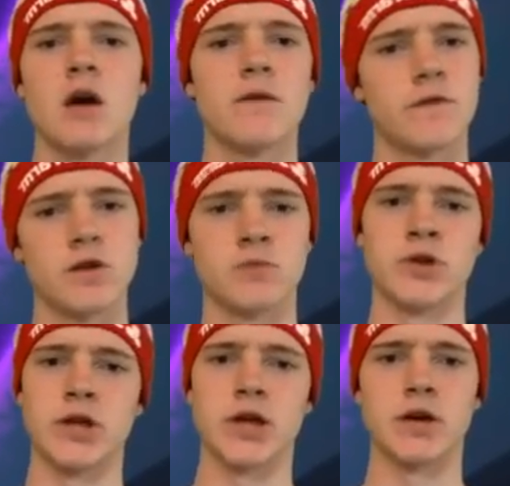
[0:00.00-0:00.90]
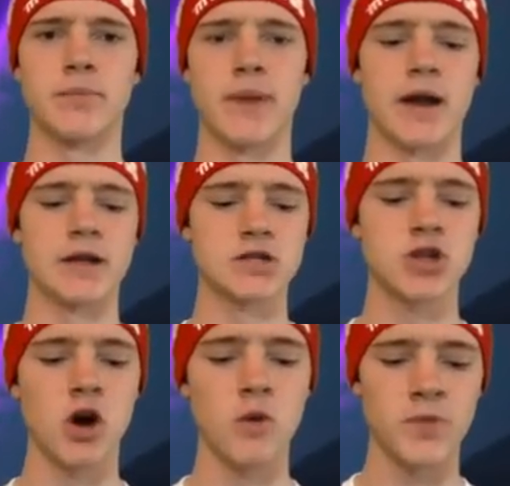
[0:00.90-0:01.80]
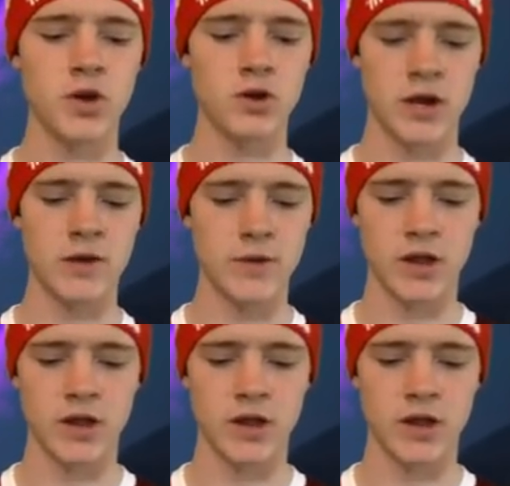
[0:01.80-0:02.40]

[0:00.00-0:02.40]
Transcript: Feeling pretty good about it. So here we go.